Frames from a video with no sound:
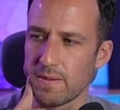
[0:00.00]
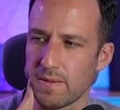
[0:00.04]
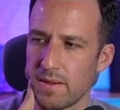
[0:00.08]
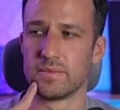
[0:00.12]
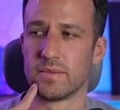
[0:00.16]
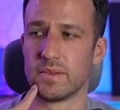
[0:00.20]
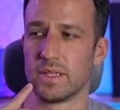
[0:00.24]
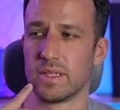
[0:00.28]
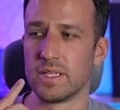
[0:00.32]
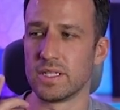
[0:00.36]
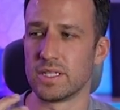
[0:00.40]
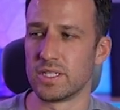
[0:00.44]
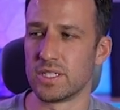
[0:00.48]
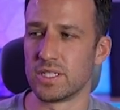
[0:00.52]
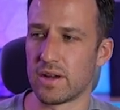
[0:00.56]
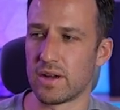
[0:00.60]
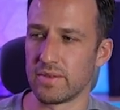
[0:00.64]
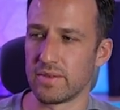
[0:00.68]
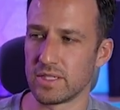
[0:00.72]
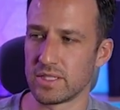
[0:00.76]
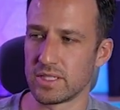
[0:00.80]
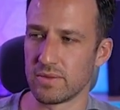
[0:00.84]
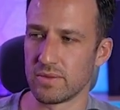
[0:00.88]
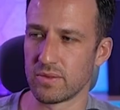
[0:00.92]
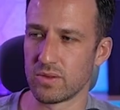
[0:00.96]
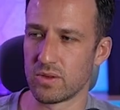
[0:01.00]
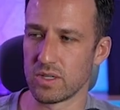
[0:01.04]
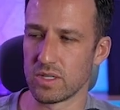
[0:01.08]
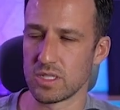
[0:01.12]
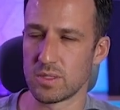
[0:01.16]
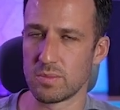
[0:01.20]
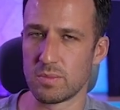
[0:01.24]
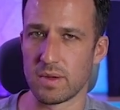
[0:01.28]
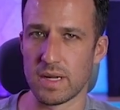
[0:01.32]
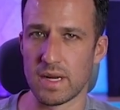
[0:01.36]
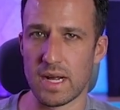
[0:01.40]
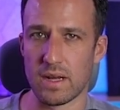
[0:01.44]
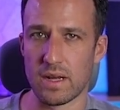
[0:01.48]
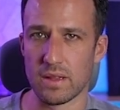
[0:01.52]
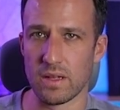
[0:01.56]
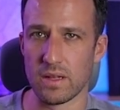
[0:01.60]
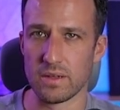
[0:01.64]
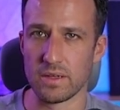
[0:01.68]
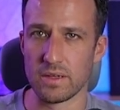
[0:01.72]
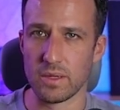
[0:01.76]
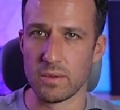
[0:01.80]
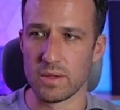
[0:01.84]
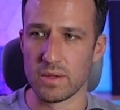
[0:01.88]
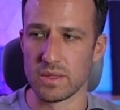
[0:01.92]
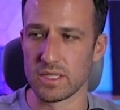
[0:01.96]
this is obvious, of course, but how long
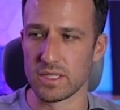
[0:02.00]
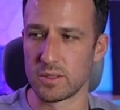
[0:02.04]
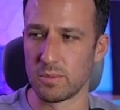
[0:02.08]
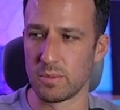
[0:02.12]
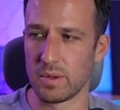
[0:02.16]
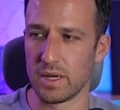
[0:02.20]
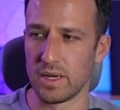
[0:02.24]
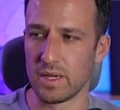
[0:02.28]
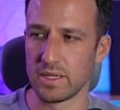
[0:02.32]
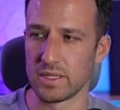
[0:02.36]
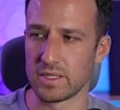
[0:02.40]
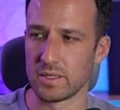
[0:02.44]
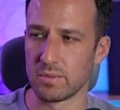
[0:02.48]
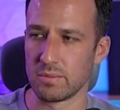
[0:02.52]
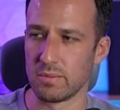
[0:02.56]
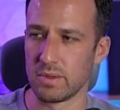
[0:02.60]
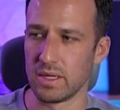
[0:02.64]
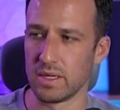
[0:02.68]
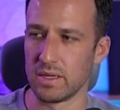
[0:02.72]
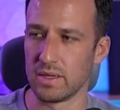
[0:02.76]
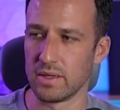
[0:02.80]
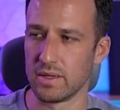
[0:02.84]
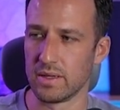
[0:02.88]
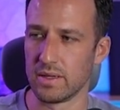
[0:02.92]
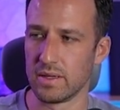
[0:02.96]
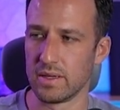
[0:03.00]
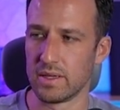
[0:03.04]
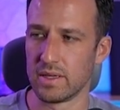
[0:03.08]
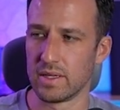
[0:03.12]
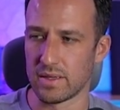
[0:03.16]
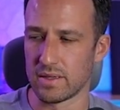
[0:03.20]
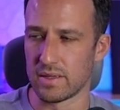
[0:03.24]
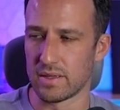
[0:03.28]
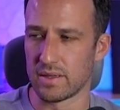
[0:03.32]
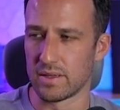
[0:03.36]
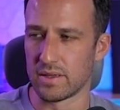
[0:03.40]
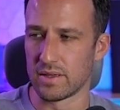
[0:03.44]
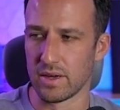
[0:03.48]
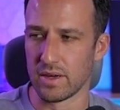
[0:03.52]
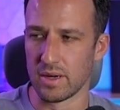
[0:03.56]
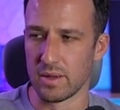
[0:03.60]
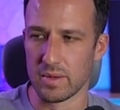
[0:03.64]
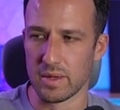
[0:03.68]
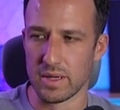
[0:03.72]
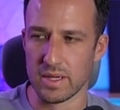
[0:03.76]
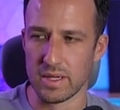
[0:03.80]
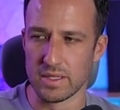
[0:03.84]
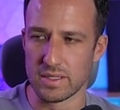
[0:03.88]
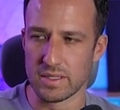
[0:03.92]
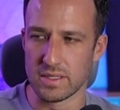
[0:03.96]
do you want this meeting to be? 30
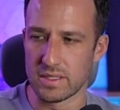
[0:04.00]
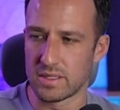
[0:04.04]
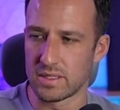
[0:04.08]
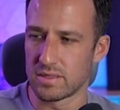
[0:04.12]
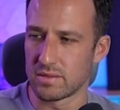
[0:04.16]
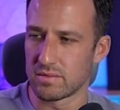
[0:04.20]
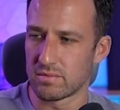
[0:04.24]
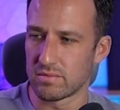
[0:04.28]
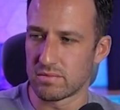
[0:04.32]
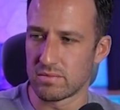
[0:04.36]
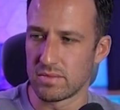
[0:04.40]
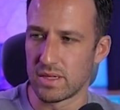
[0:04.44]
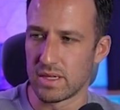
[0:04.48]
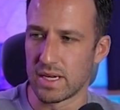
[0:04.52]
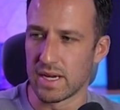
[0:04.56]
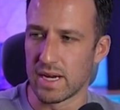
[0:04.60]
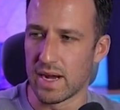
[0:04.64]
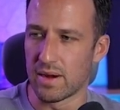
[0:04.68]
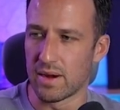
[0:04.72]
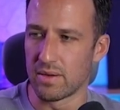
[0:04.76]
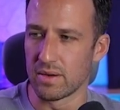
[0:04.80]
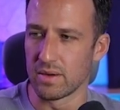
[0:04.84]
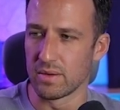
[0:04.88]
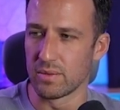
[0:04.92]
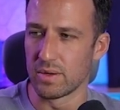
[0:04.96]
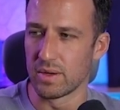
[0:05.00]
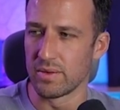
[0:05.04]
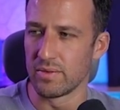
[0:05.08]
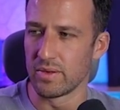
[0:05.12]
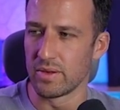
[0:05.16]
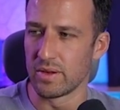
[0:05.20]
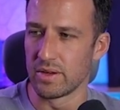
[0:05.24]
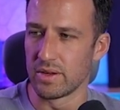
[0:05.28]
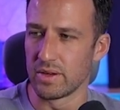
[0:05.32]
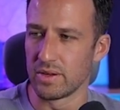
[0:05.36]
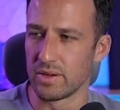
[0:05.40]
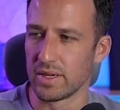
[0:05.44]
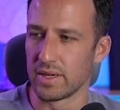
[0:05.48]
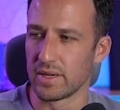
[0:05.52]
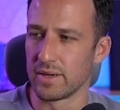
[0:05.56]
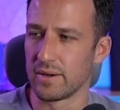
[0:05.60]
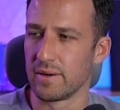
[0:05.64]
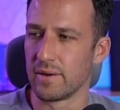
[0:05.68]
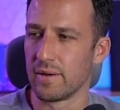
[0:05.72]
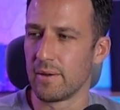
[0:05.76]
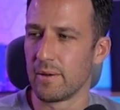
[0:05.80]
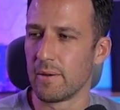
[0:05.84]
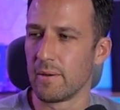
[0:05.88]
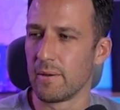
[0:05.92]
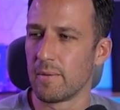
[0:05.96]
minutes, an hour, whatever you want to do here.
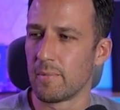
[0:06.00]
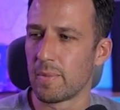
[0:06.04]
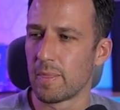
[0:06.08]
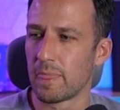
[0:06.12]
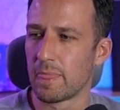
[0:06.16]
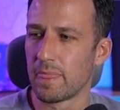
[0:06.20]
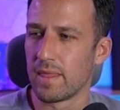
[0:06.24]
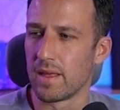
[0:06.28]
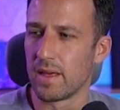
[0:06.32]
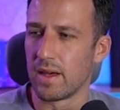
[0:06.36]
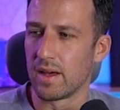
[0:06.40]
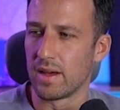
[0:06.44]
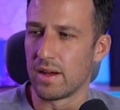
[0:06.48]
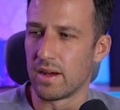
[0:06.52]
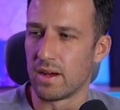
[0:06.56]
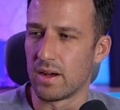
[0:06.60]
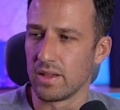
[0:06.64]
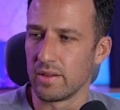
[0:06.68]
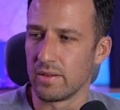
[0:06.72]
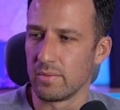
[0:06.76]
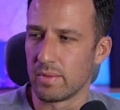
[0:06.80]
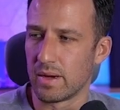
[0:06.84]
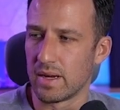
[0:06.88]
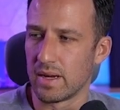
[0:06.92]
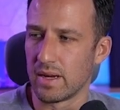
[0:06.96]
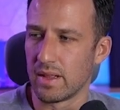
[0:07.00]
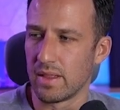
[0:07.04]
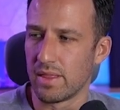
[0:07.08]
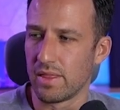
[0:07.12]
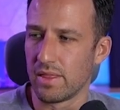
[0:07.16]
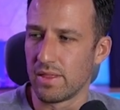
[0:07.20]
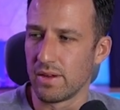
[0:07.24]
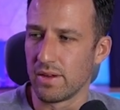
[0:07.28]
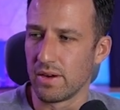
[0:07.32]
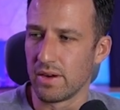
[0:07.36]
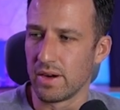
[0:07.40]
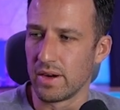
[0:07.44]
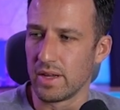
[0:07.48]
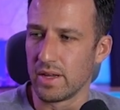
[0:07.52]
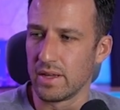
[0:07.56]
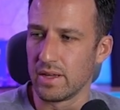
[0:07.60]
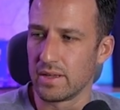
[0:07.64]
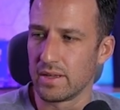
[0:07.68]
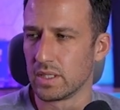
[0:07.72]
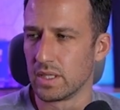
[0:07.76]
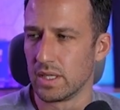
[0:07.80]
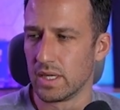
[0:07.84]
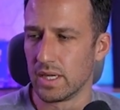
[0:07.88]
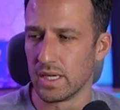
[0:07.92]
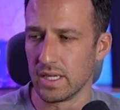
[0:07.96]
I'll leave mine at 30.
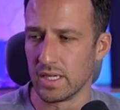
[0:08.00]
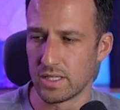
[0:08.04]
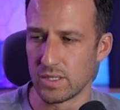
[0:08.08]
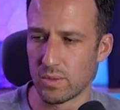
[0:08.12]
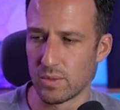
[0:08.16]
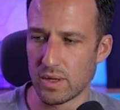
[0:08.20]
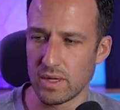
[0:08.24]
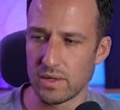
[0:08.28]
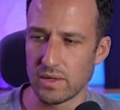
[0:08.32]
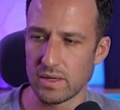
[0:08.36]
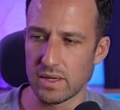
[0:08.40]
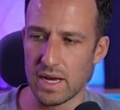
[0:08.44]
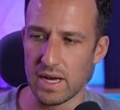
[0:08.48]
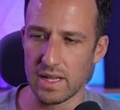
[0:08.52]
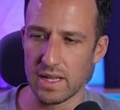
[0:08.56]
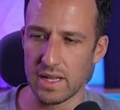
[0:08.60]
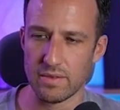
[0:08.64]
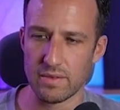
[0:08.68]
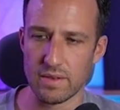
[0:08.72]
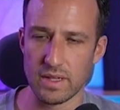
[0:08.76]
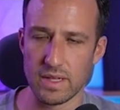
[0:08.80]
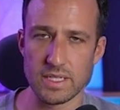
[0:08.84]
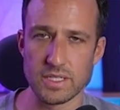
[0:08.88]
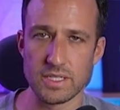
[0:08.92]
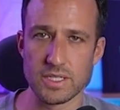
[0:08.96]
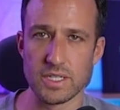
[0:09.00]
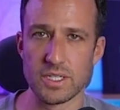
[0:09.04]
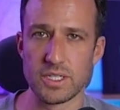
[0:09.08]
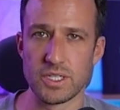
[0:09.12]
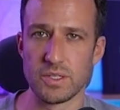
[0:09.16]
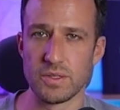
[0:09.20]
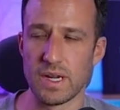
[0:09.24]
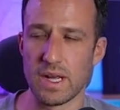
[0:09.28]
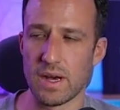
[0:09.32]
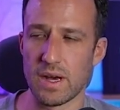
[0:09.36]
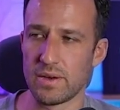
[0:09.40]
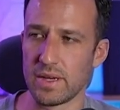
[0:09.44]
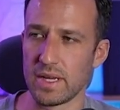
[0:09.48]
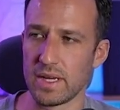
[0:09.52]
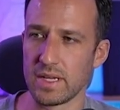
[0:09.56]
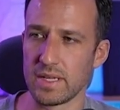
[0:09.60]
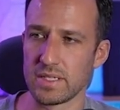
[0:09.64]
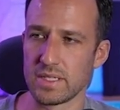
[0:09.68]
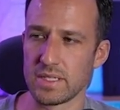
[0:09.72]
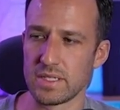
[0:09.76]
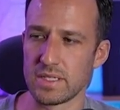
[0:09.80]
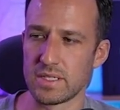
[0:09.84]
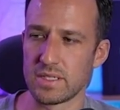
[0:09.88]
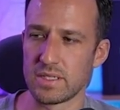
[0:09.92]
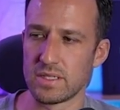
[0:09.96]
And so what High Level likes to do nowadays
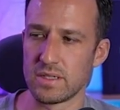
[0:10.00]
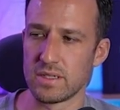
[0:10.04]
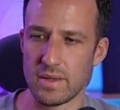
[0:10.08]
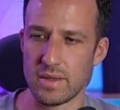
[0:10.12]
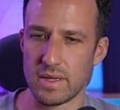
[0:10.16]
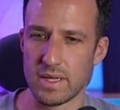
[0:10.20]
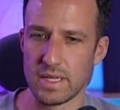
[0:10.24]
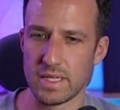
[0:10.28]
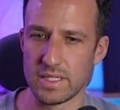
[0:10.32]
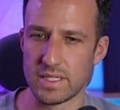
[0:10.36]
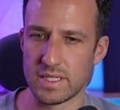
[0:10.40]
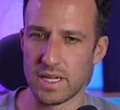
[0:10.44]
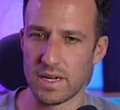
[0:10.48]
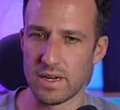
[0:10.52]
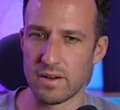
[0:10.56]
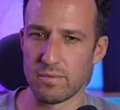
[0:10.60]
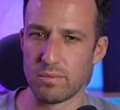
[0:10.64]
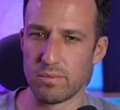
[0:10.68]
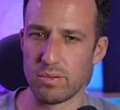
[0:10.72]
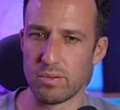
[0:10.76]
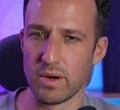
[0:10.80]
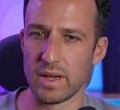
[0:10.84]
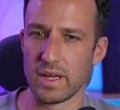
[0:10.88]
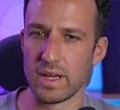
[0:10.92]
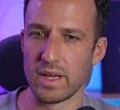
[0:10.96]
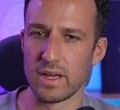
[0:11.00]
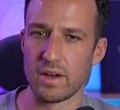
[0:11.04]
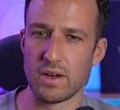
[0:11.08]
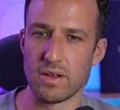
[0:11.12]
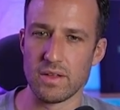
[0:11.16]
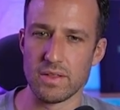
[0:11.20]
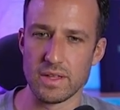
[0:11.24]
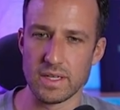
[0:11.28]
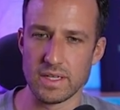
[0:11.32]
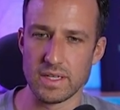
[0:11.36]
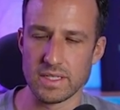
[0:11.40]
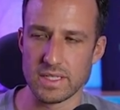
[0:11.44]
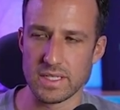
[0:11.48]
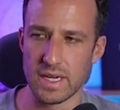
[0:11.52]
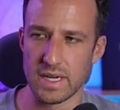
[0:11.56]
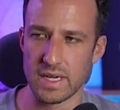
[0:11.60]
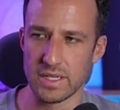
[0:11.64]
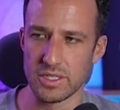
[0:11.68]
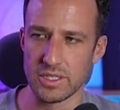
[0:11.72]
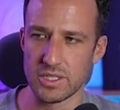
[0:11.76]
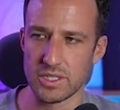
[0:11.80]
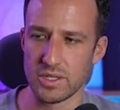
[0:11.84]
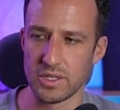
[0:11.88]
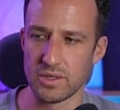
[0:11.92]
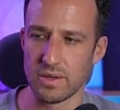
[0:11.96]
is, instead of bringing all these
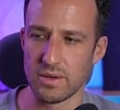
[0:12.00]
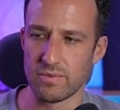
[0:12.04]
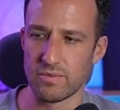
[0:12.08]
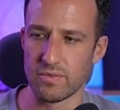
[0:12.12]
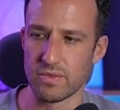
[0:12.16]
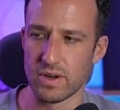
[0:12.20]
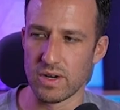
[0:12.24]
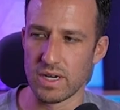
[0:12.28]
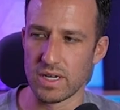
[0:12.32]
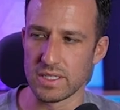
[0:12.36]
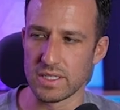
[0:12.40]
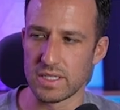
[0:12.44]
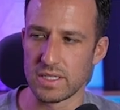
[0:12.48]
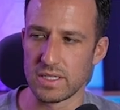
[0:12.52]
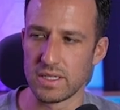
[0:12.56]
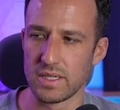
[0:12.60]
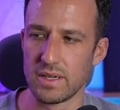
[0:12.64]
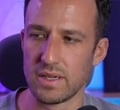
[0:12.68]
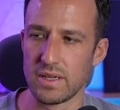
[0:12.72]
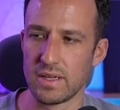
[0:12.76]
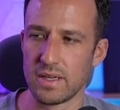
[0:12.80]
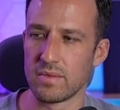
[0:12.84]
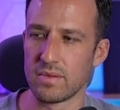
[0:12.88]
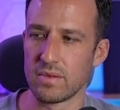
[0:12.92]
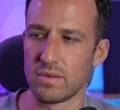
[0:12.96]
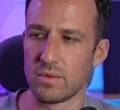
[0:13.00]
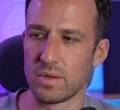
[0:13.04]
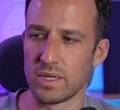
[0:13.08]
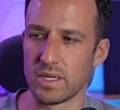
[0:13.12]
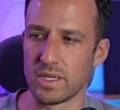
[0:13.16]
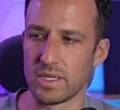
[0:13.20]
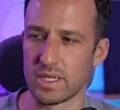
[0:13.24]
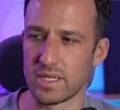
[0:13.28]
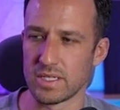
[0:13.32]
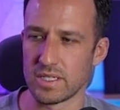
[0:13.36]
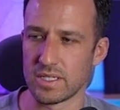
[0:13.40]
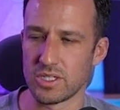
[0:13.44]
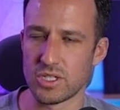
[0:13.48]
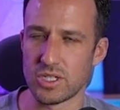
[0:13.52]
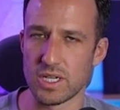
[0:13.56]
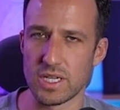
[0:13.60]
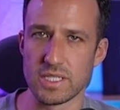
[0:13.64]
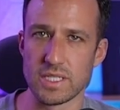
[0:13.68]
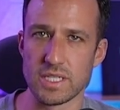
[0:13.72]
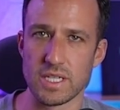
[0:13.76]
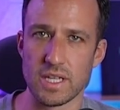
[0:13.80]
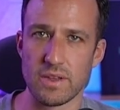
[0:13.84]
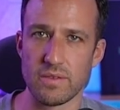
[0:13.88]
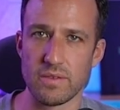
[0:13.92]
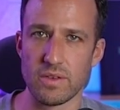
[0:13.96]
settings to you up front, what it does is tries
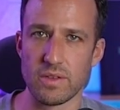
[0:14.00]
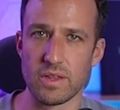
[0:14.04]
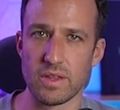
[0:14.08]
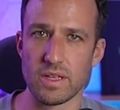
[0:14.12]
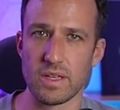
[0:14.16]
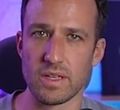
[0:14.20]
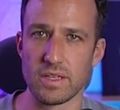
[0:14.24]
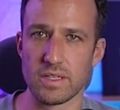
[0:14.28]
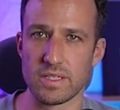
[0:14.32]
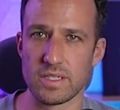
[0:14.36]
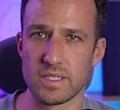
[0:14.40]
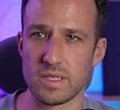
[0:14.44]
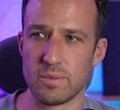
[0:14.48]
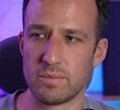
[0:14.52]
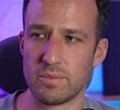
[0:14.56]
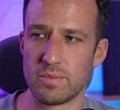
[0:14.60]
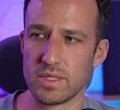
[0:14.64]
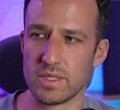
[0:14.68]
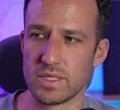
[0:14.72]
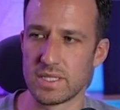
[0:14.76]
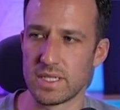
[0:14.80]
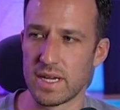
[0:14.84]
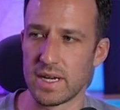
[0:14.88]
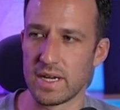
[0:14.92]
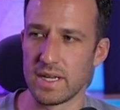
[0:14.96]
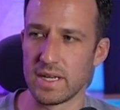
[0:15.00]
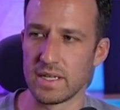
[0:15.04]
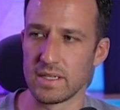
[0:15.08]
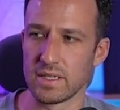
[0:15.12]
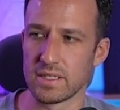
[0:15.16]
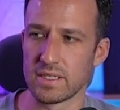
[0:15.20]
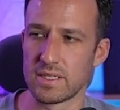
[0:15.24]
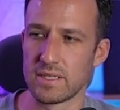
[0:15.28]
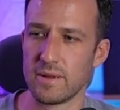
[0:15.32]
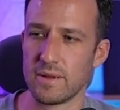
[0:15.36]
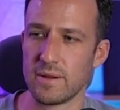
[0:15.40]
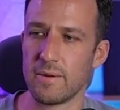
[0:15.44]
to give you the simple settings